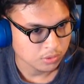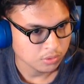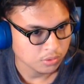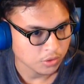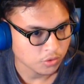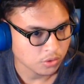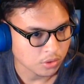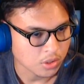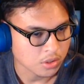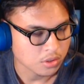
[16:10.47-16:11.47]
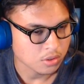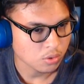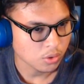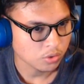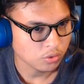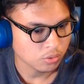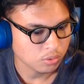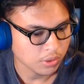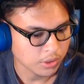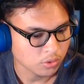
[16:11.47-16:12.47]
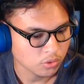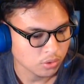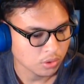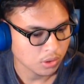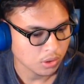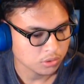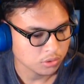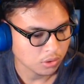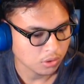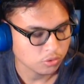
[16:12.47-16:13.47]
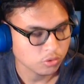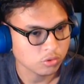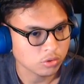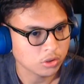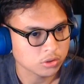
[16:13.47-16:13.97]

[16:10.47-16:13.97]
Let's see, in Dota 2 I use Alt, or I'll just use Alt.